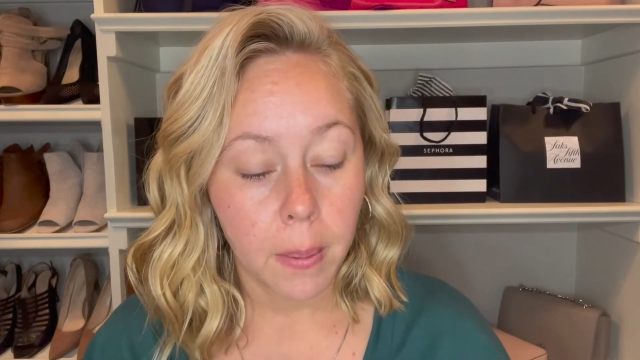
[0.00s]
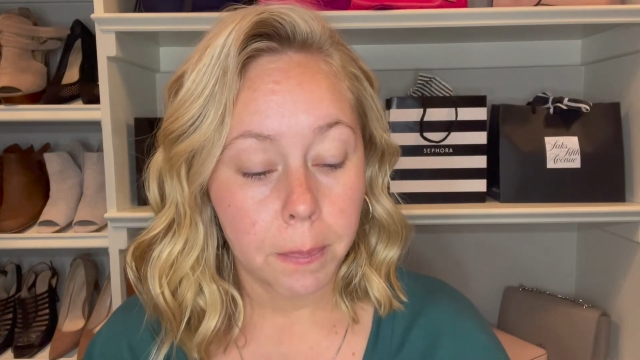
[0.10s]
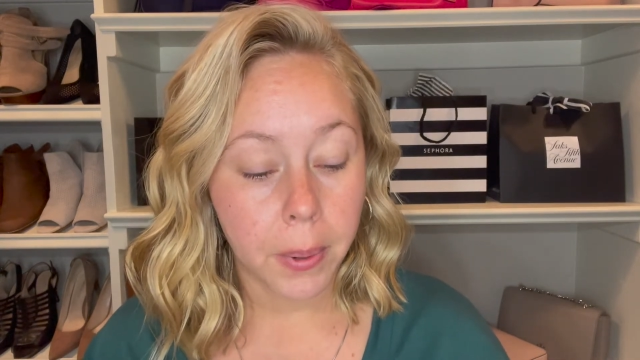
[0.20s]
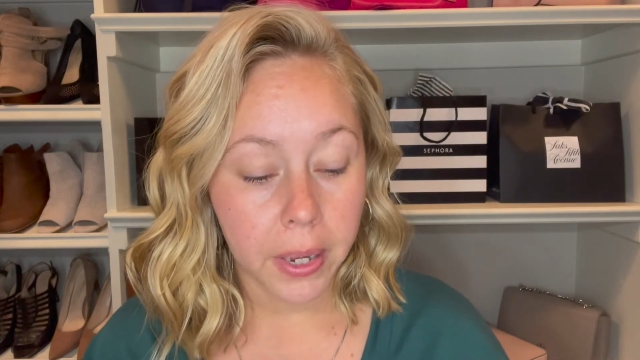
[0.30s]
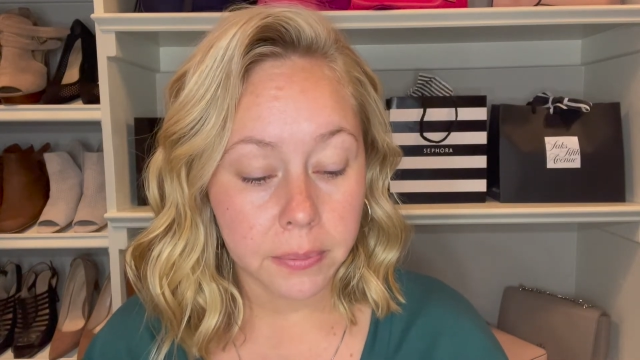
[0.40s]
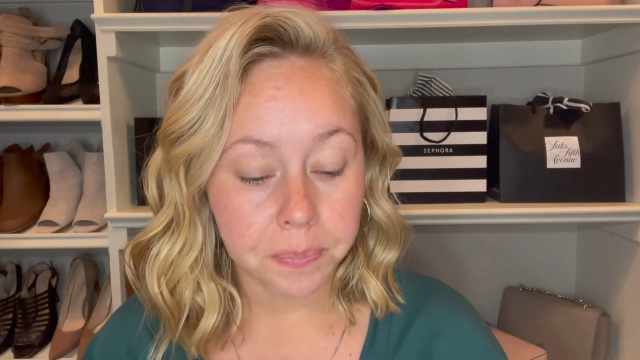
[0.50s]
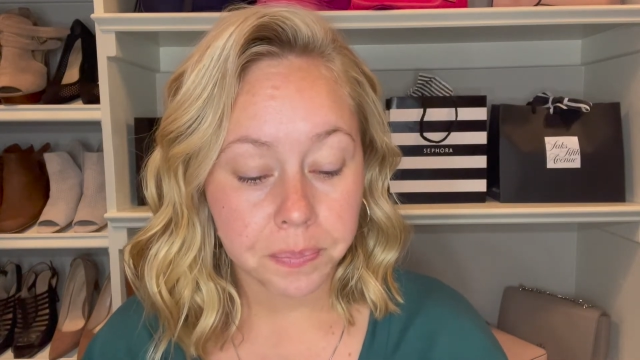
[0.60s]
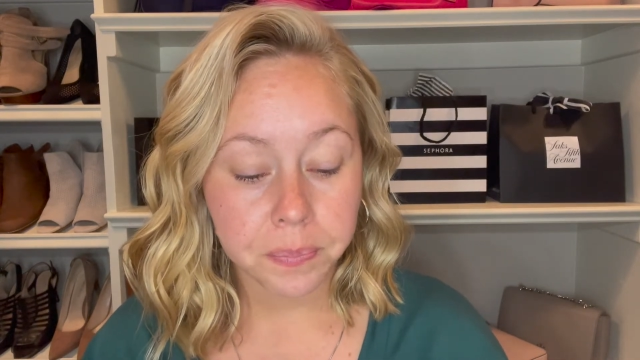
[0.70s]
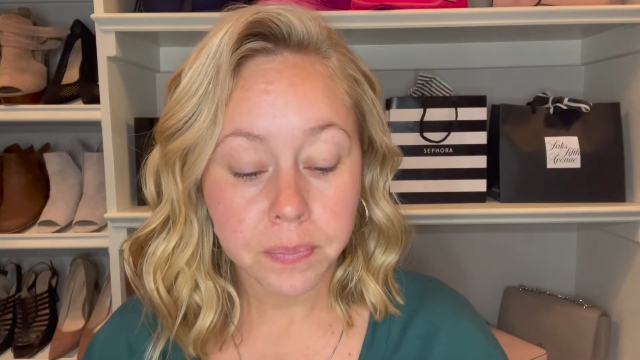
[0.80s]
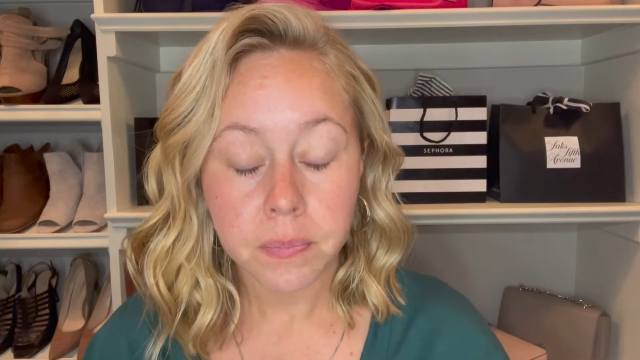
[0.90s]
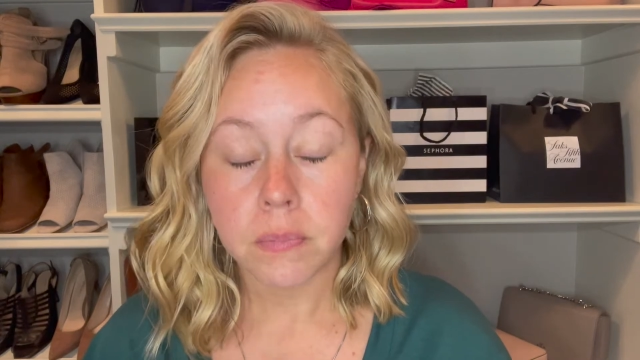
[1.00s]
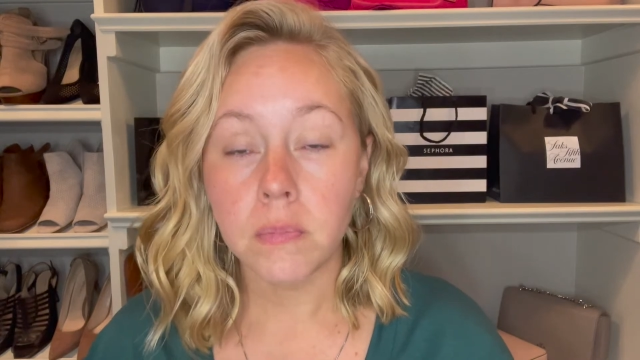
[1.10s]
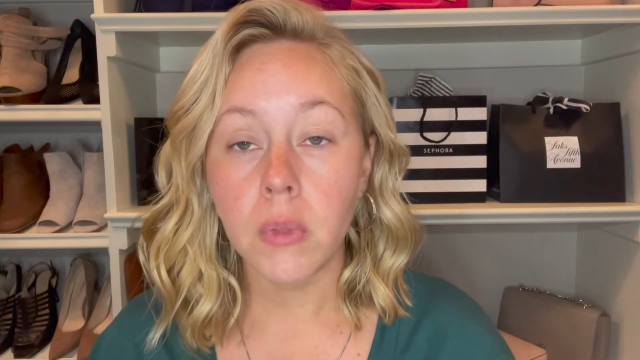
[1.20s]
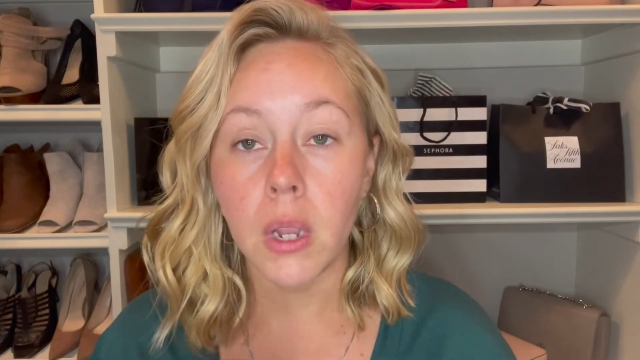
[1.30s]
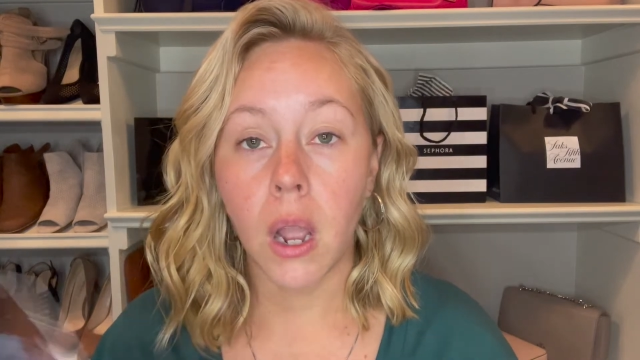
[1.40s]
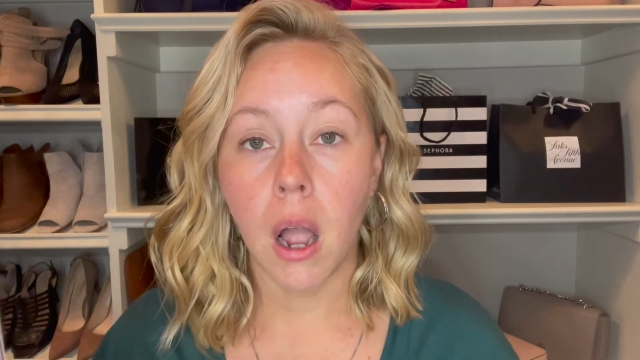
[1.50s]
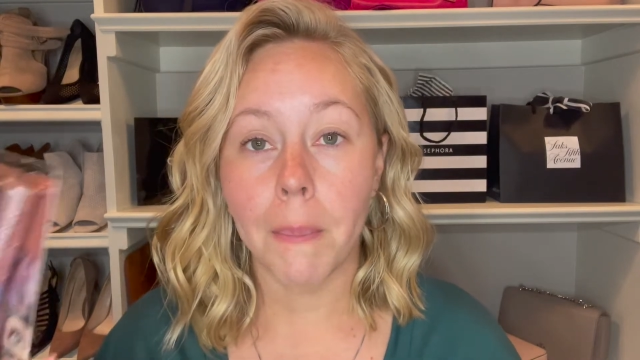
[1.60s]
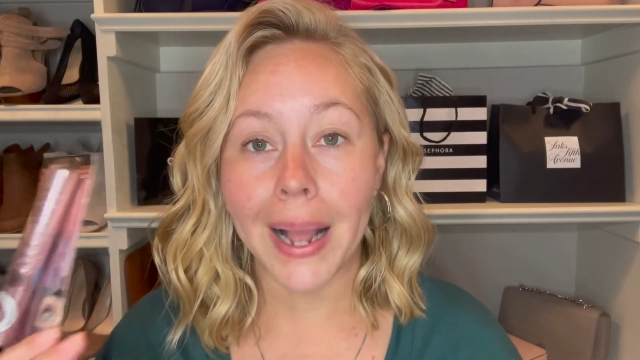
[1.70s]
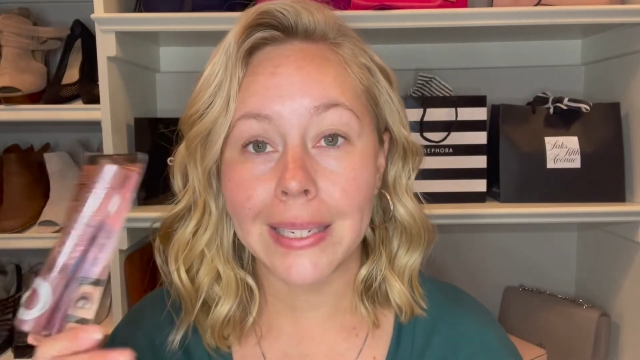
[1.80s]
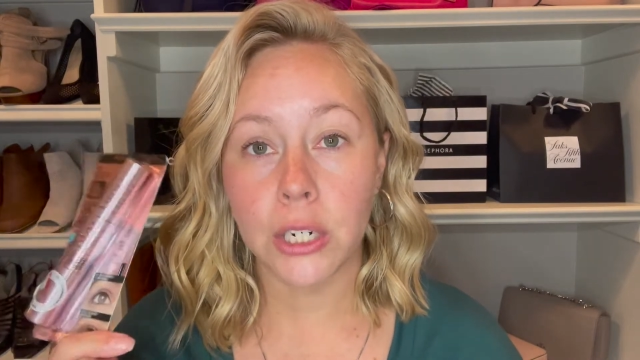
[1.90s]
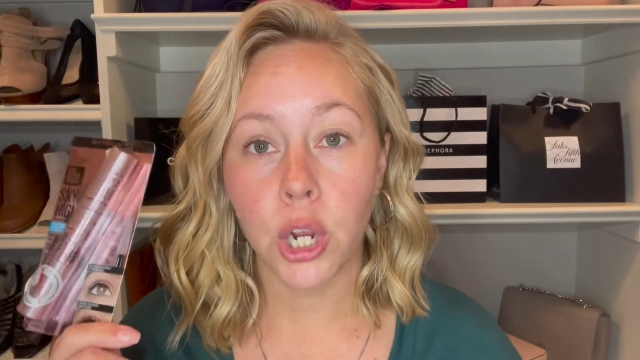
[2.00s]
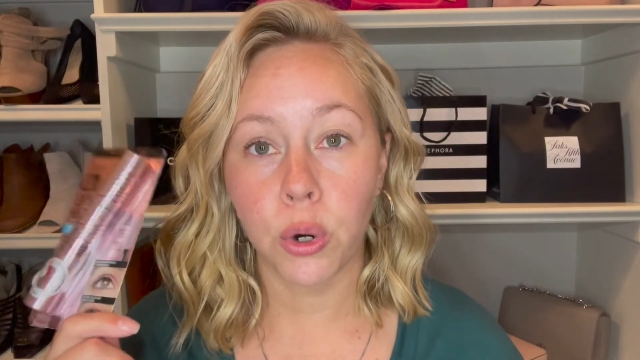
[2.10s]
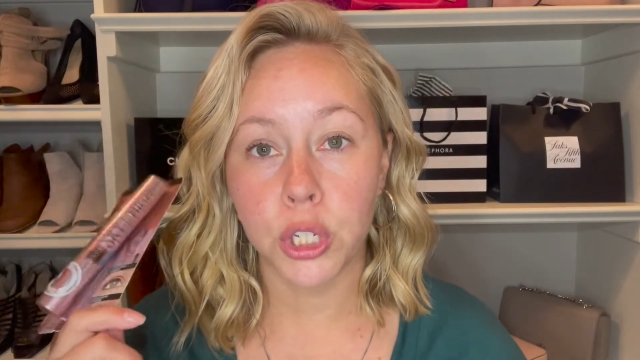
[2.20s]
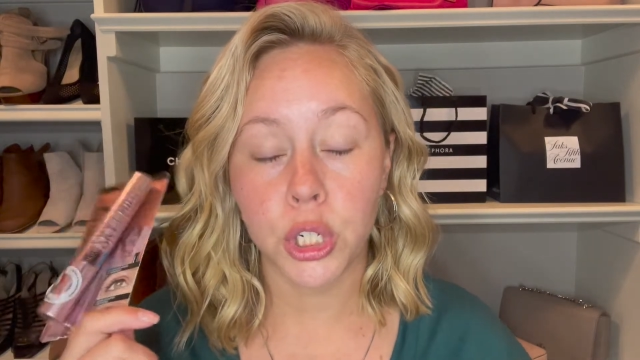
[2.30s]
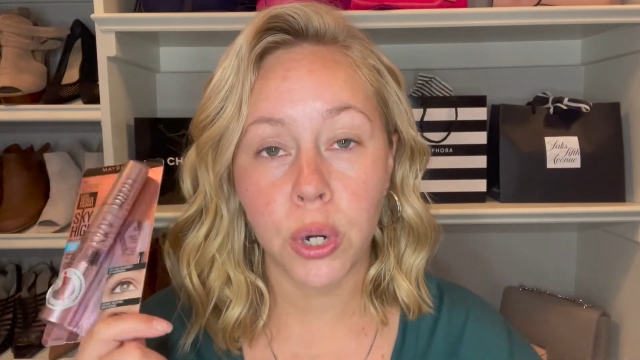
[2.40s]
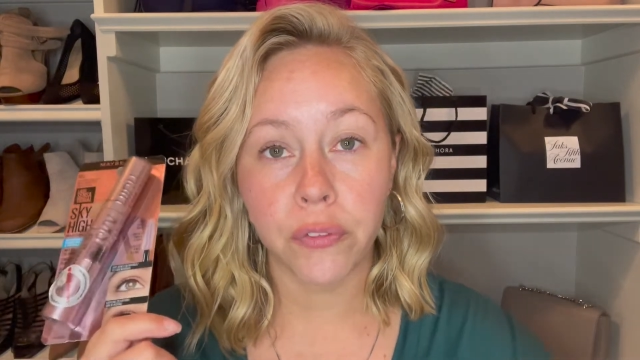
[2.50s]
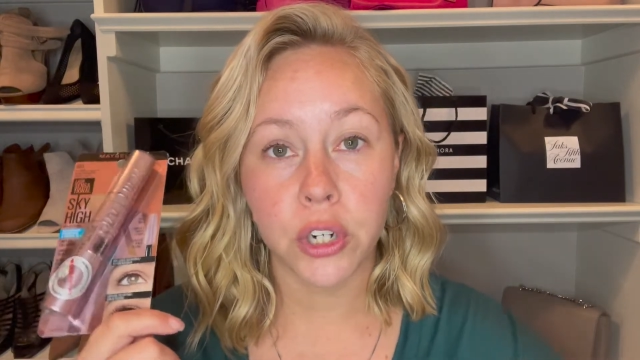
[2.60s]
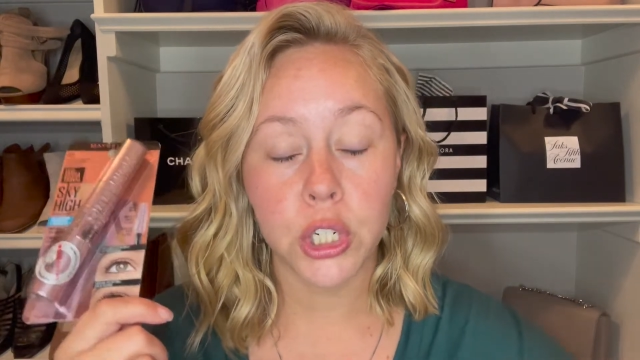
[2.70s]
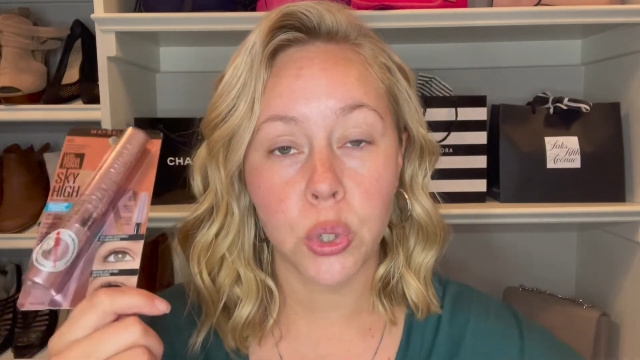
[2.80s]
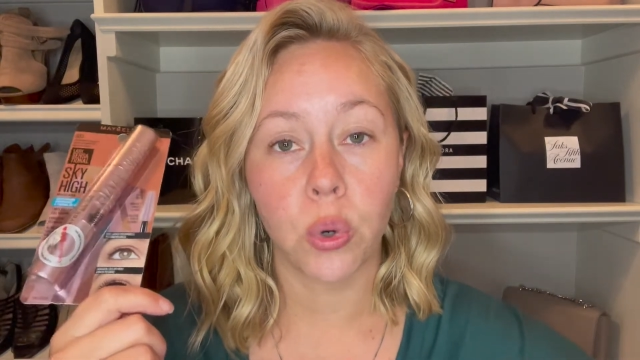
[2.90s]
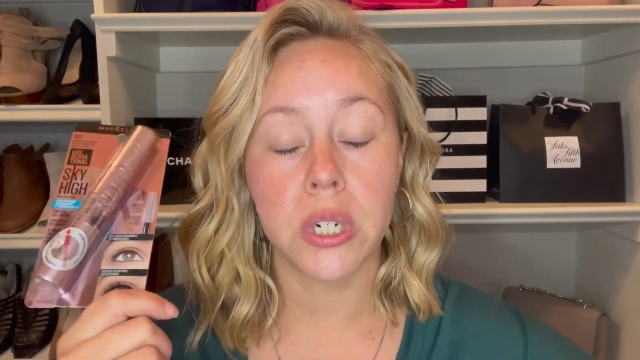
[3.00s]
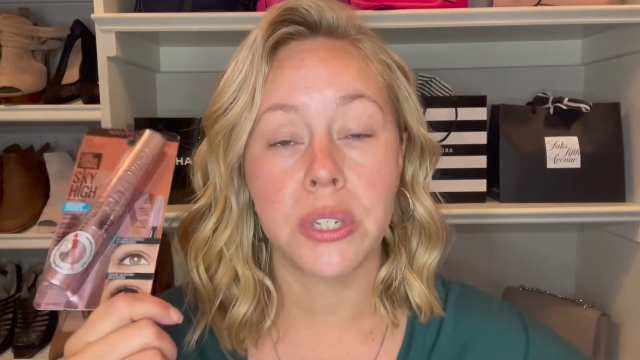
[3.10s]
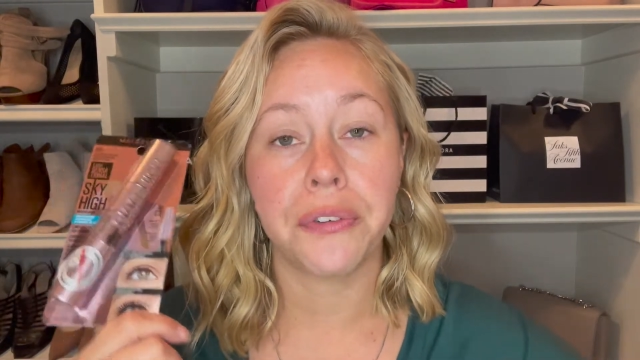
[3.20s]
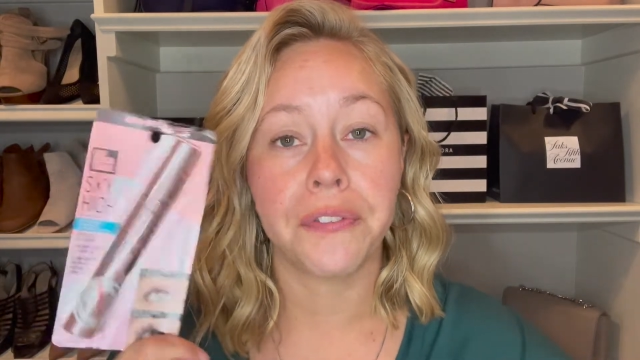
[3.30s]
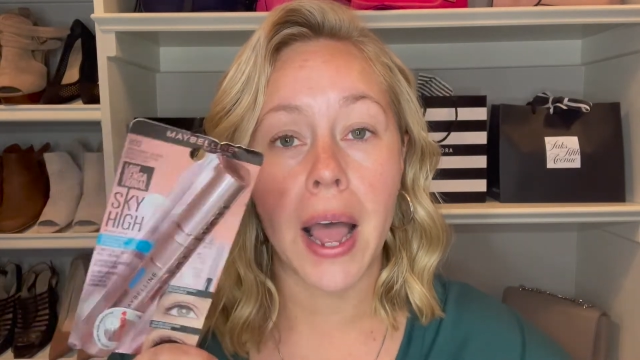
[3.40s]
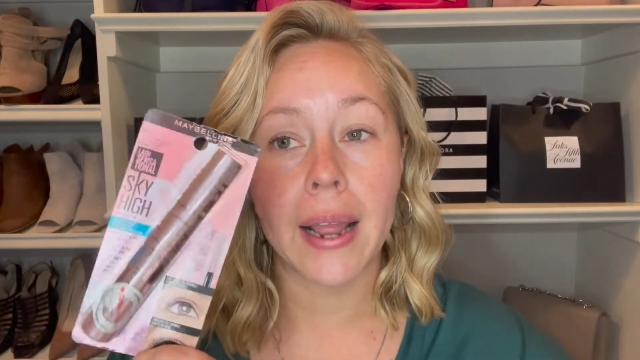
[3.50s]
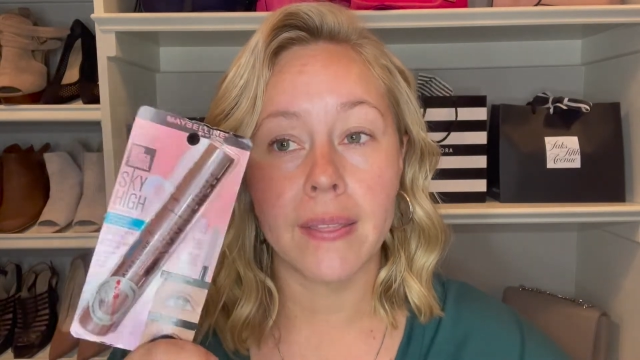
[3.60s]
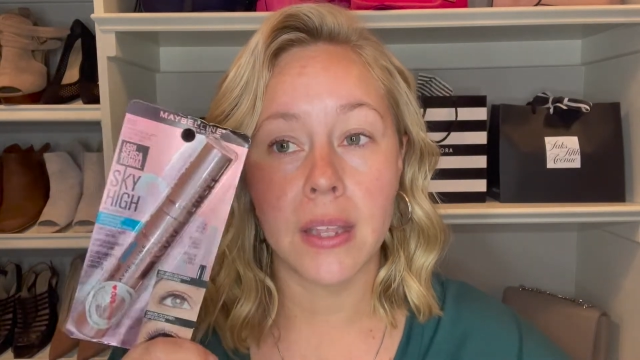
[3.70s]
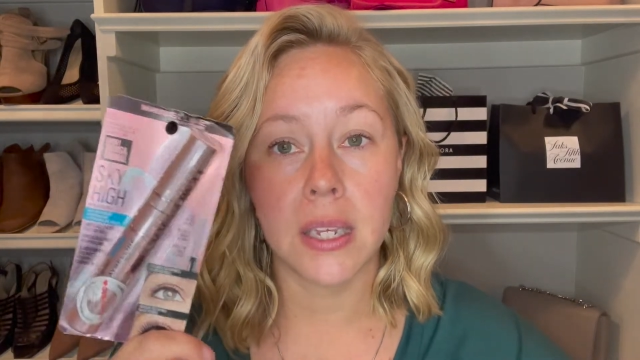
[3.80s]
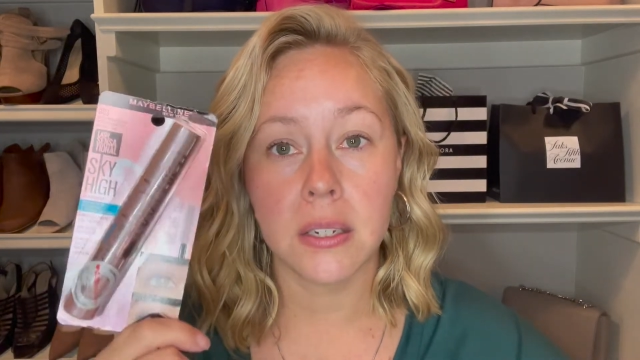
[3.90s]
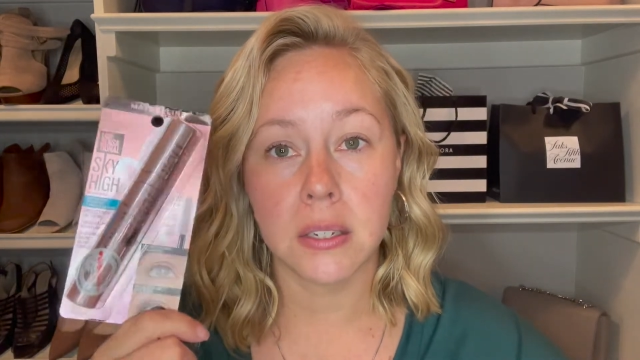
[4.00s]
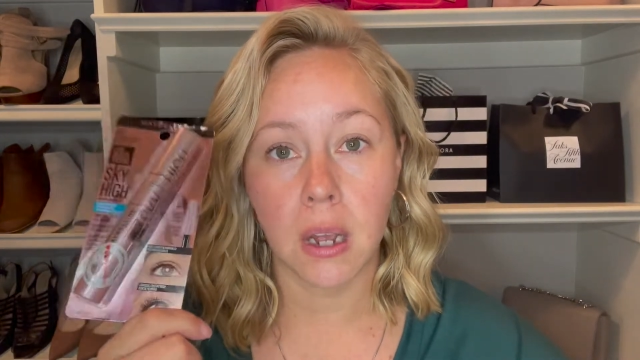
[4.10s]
But I did go to two different stores to find this.